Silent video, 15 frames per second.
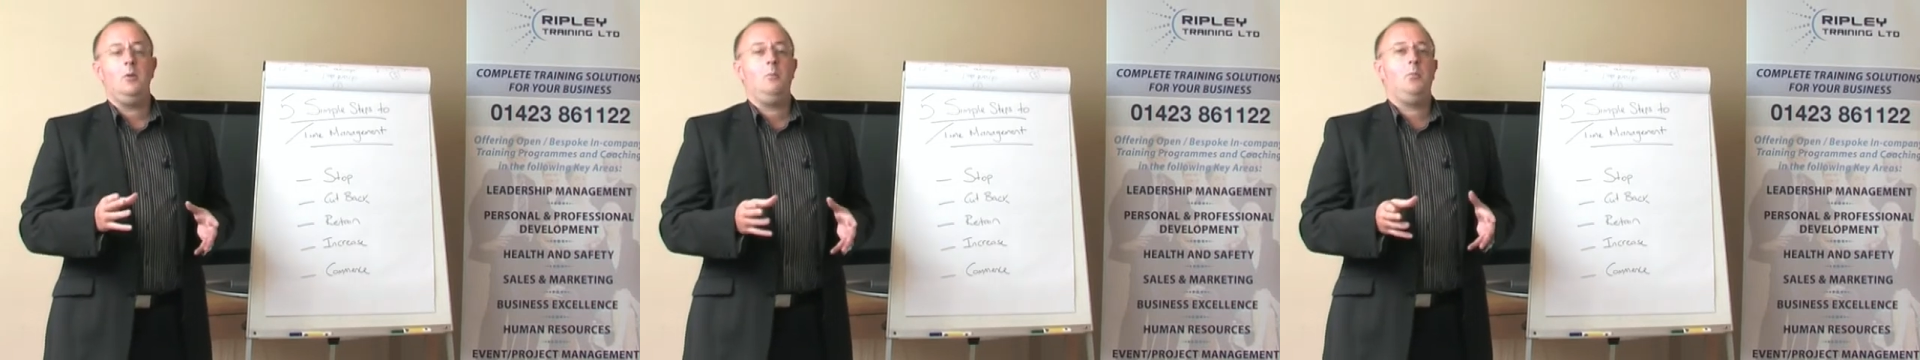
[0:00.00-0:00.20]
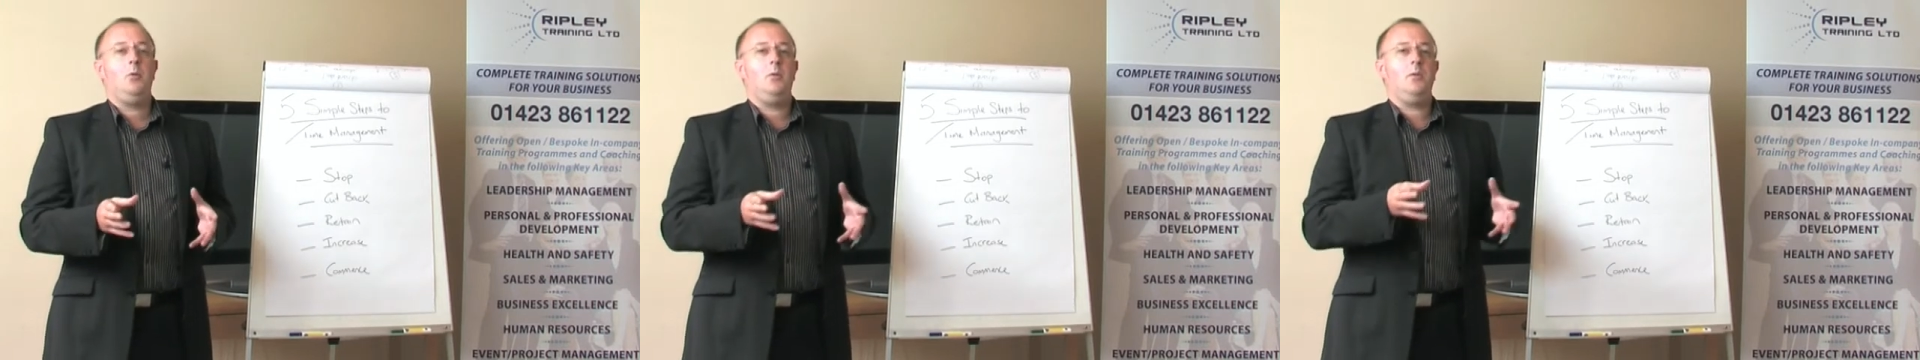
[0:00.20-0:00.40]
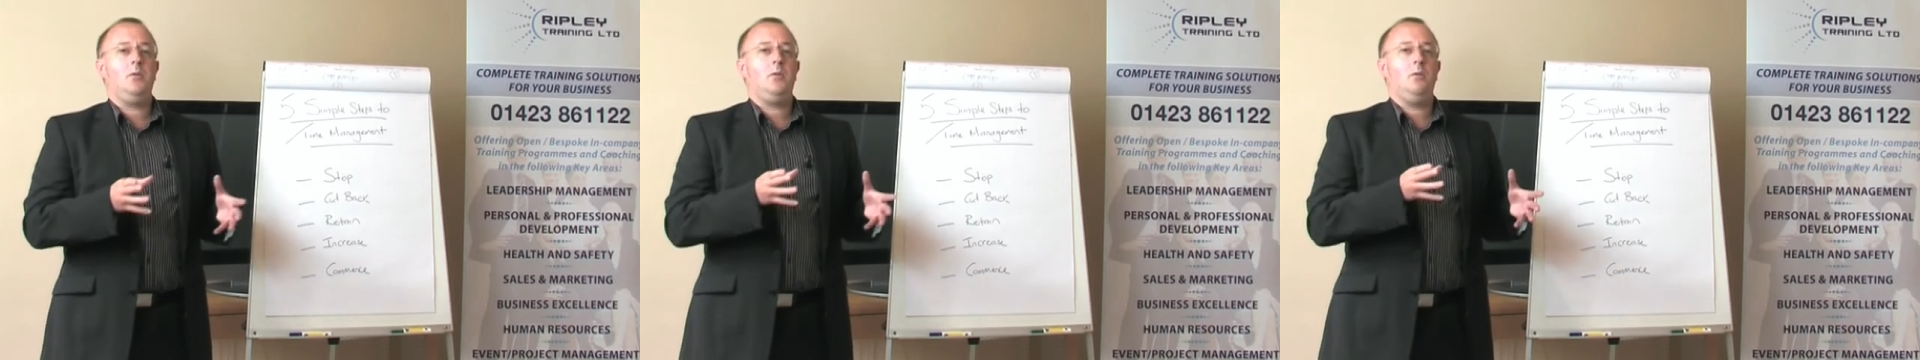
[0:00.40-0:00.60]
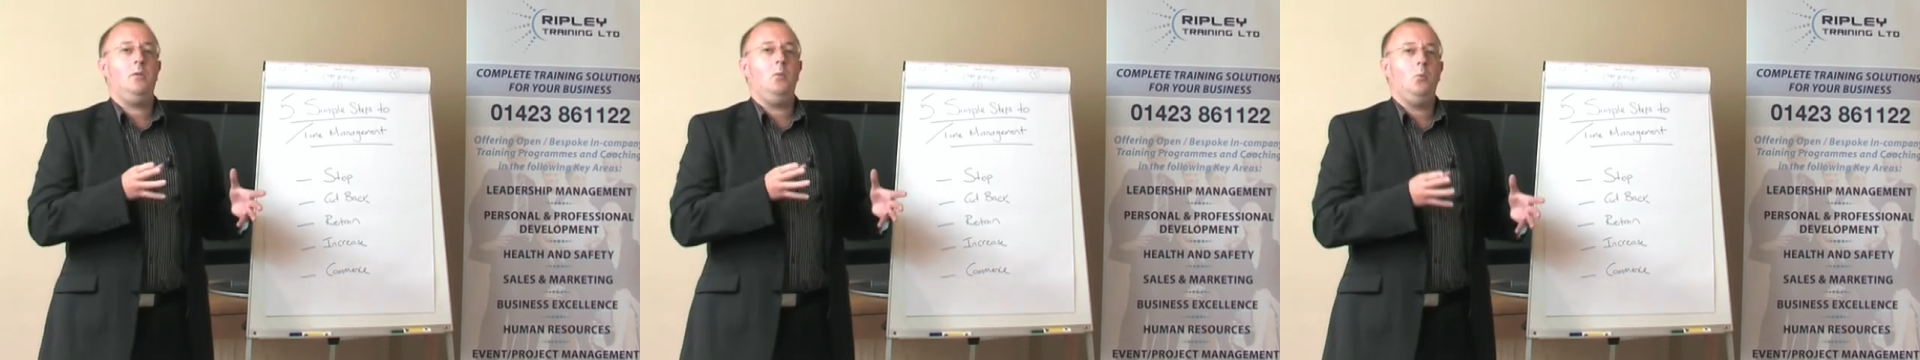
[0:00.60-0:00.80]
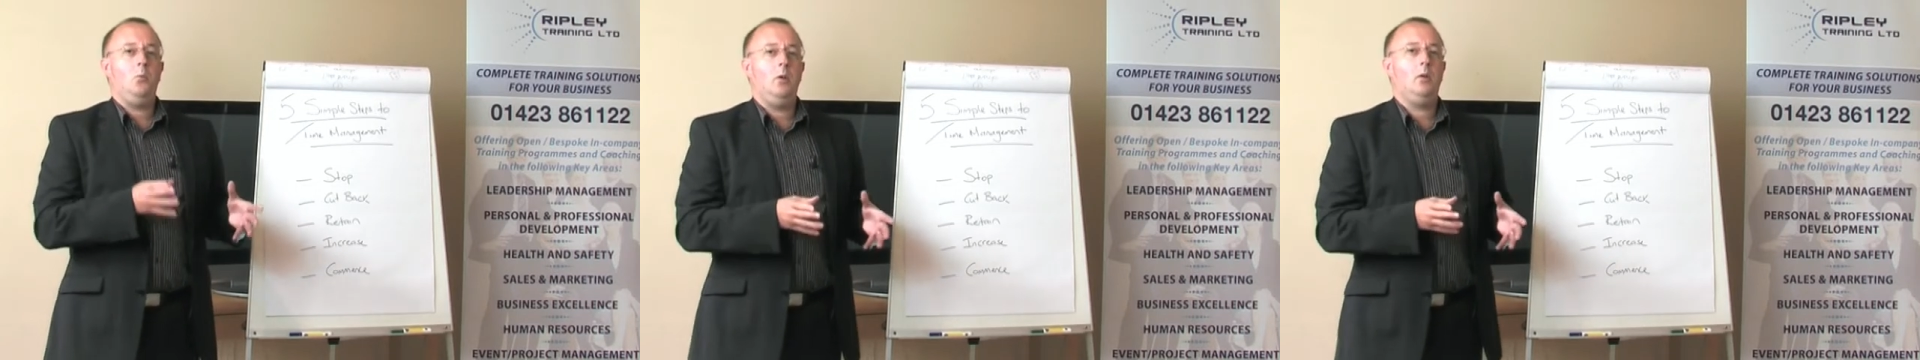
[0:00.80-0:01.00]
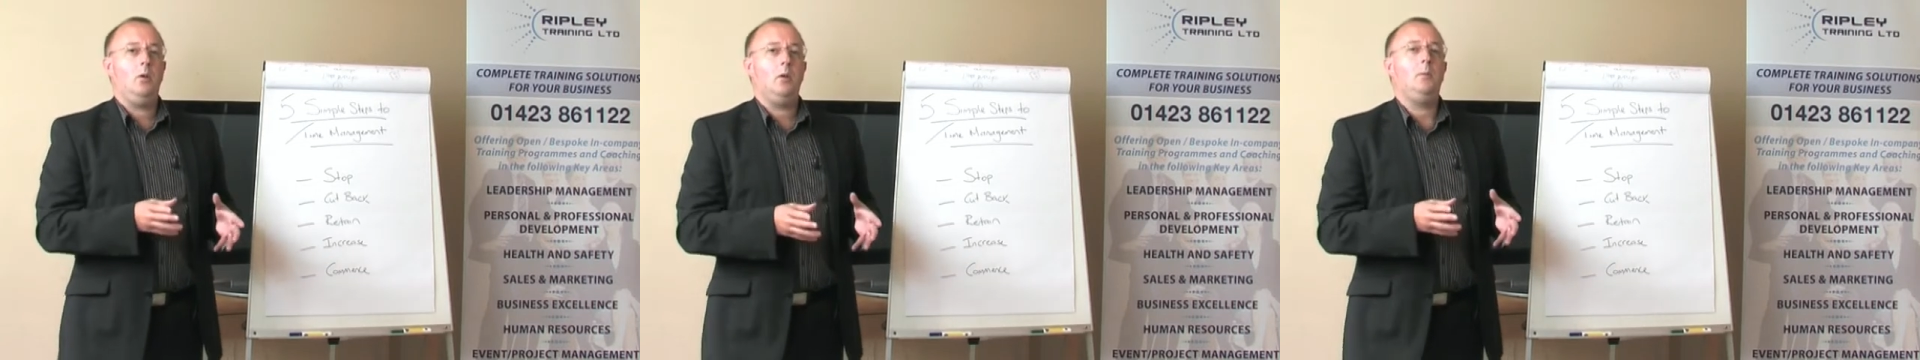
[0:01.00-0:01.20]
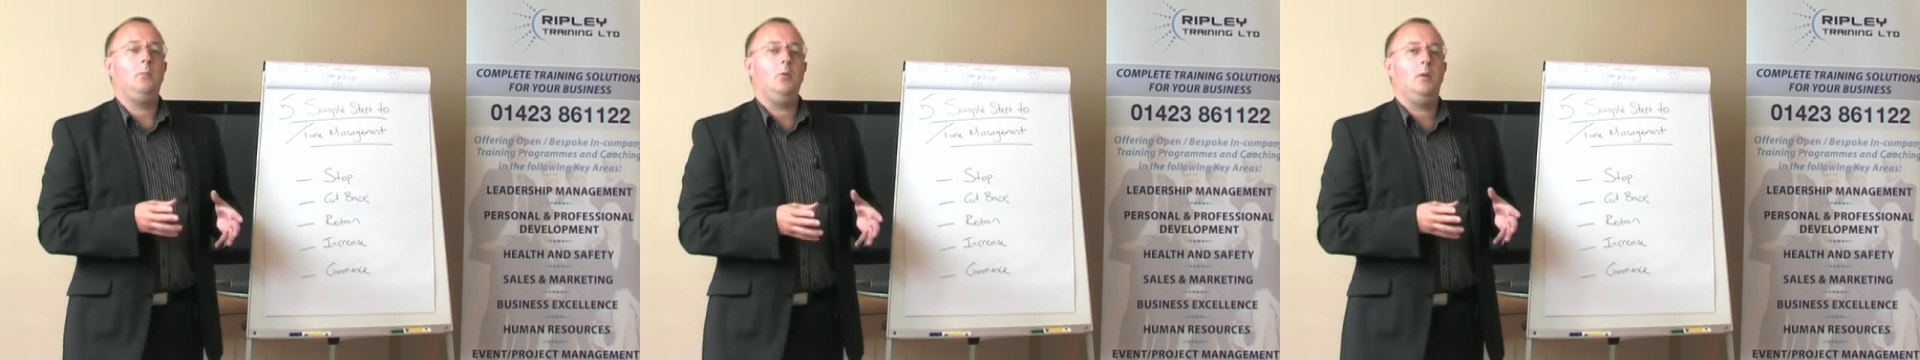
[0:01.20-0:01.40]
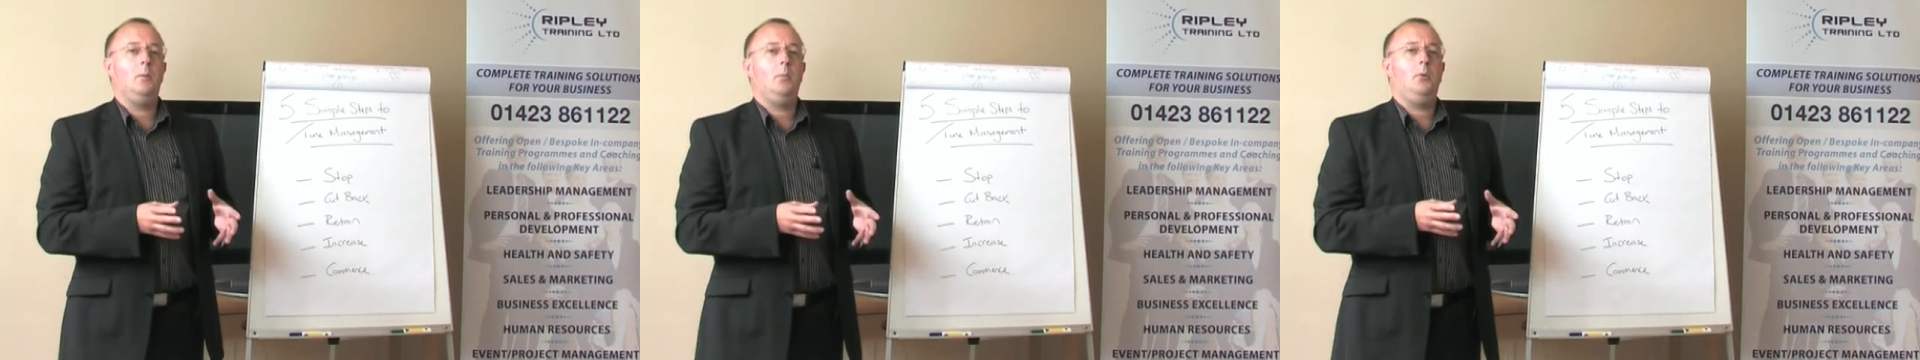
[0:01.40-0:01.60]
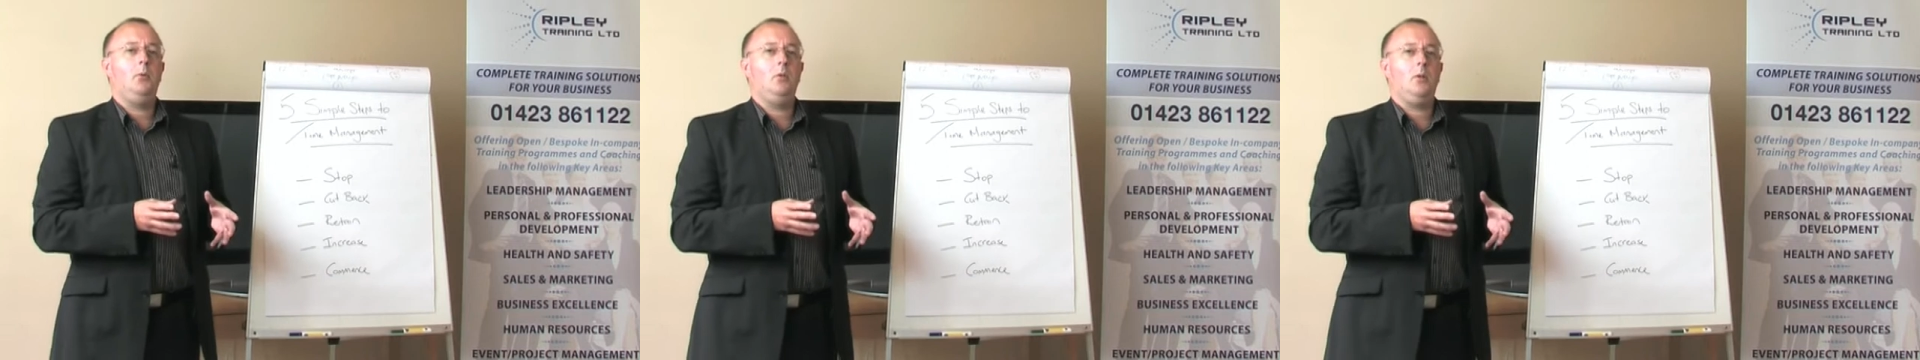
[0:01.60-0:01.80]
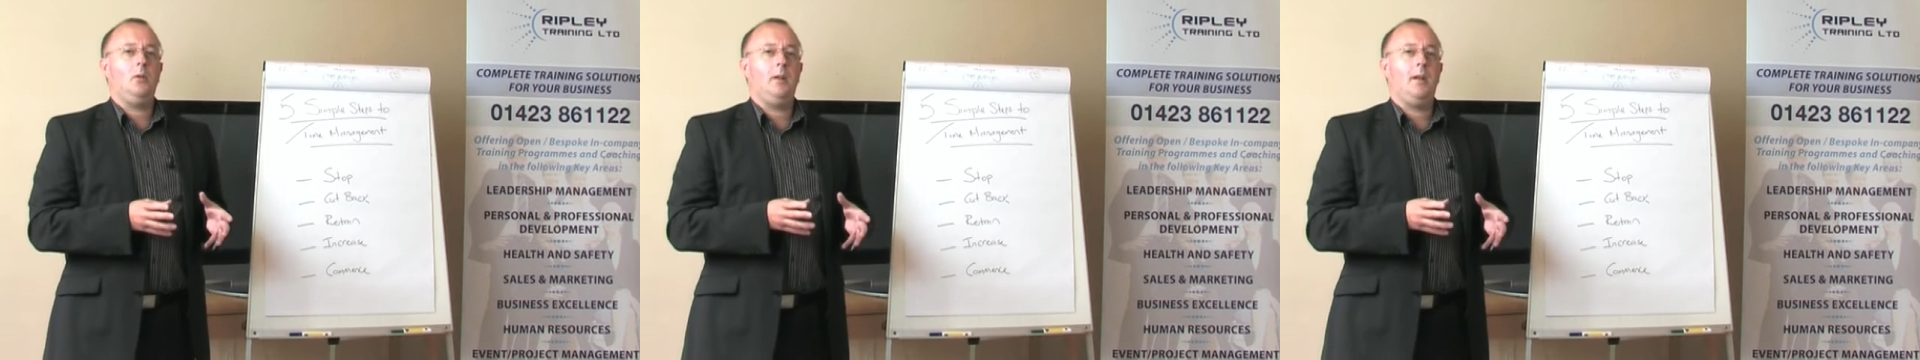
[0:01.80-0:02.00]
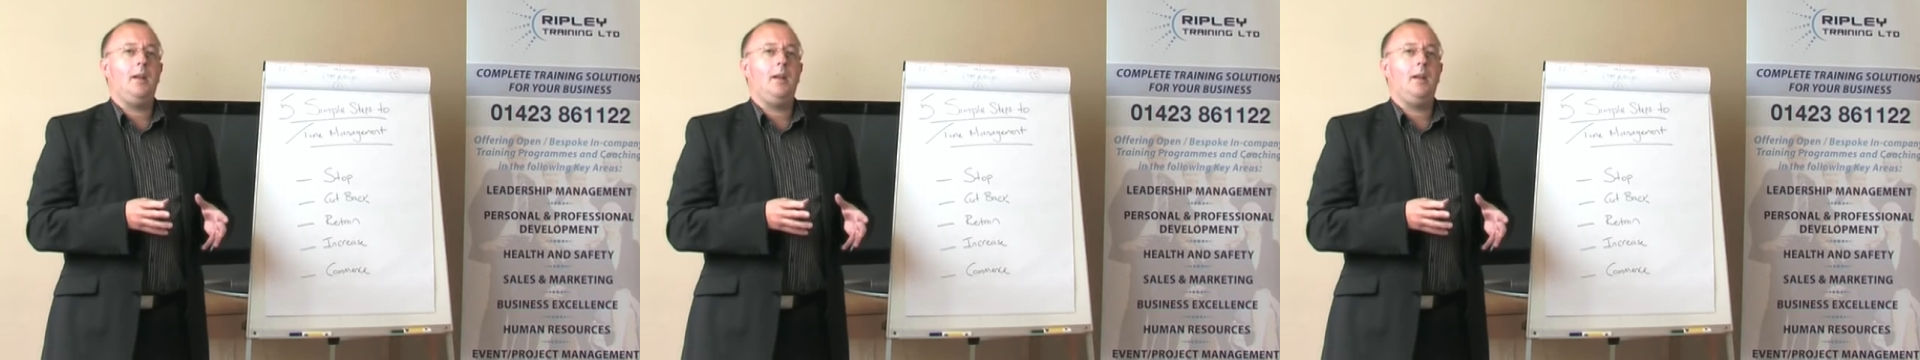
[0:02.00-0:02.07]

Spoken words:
but also at work, more importantly,